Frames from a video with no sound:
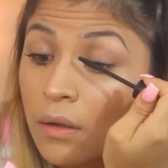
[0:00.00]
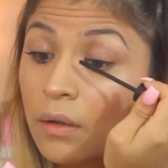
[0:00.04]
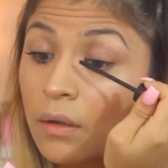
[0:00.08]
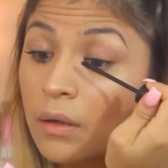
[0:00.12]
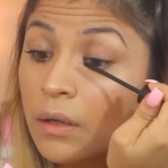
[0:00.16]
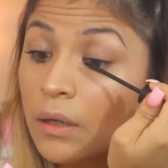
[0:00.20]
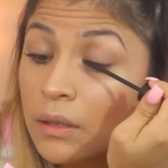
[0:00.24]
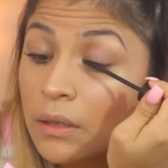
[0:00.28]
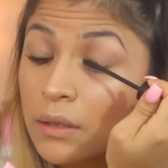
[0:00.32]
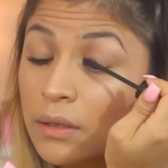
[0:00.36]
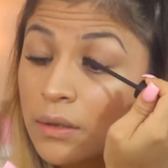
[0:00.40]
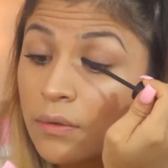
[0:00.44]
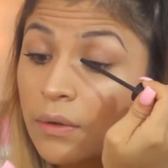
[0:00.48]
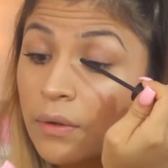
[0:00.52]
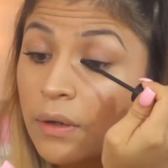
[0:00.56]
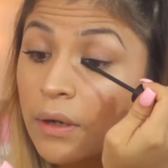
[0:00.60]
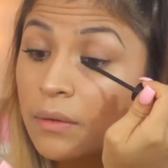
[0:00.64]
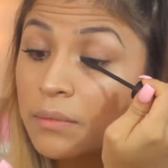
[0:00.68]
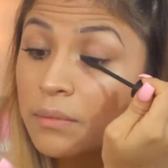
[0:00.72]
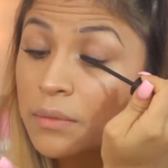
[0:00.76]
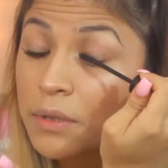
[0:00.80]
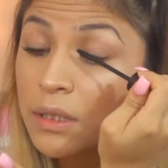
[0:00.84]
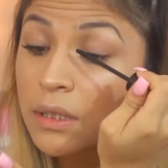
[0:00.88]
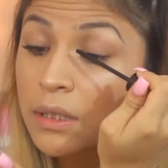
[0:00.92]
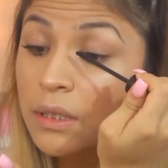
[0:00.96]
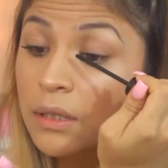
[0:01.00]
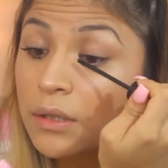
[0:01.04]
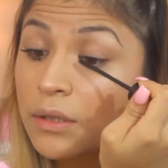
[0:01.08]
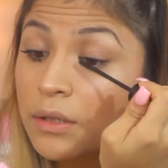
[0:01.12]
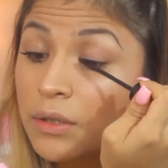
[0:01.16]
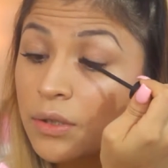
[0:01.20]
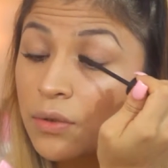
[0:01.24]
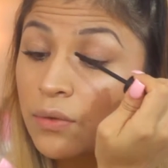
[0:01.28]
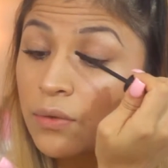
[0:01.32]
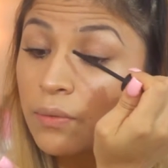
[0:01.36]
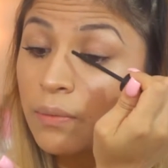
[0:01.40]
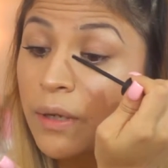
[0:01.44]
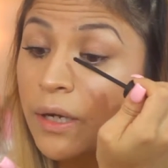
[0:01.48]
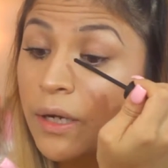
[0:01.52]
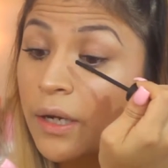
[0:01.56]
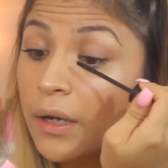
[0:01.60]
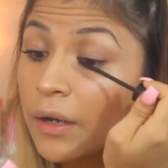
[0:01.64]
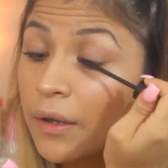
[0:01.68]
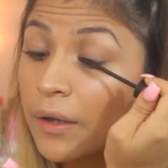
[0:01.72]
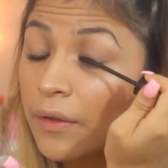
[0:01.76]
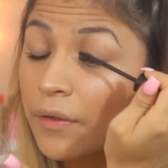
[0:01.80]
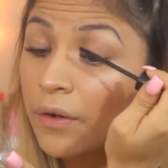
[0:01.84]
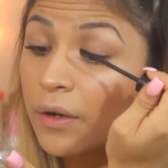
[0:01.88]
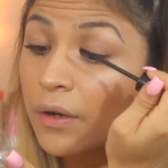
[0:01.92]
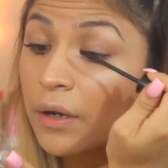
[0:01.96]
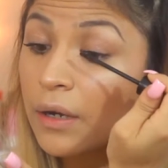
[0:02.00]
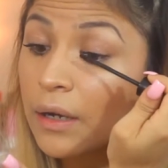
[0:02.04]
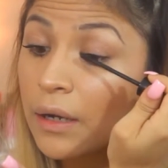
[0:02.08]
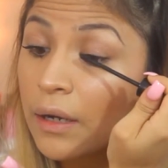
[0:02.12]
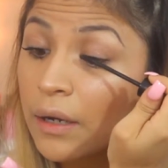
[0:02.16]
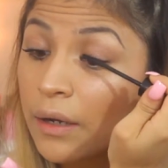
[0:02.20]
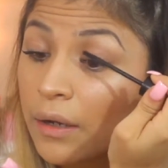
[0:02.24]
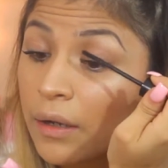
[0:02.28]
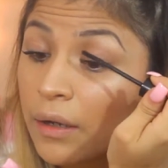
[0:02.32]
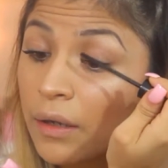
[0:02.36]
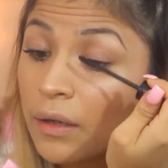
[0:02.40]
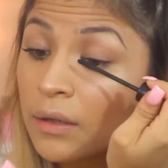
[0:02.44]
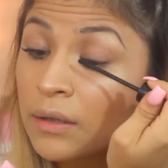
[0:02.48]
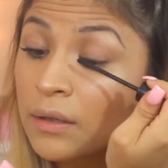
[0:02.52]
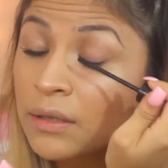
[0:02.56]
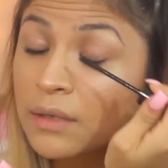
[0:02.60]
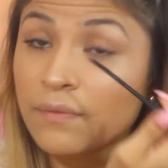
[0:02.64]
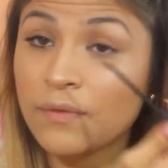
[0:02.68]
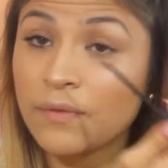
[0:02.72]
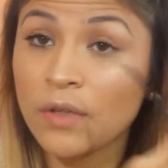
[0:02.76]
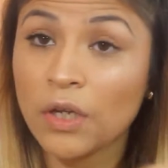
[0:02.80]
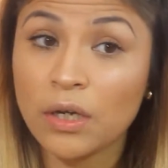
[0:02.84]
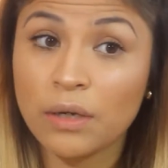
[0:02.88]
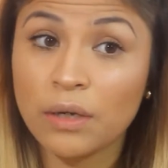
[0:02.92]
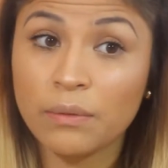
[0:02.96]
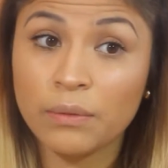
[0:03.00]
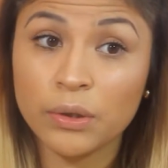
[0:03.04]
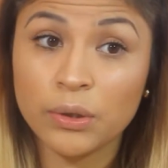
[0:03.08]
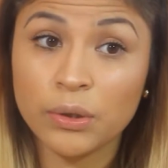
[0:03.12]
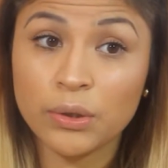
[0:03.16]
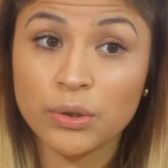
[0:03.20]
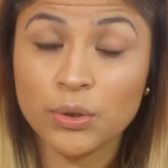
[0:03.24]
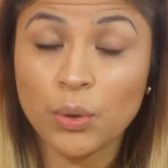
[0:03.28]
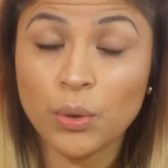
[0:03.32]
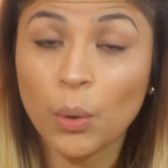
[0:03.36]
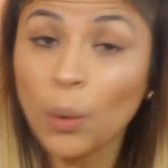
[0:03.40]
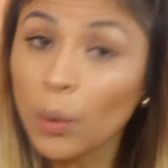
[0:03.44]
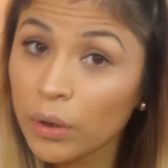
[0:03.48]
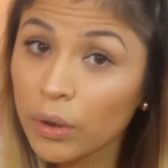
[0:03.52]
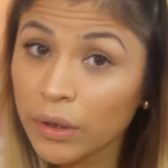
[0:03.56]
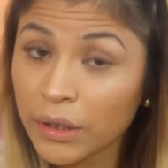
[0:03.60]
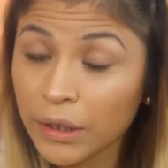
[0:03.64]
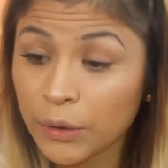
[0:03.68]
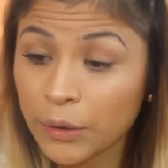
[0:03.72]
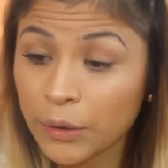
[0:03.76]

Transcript: Okay, so now I'm just gonna do my other eye, because if not I will look totally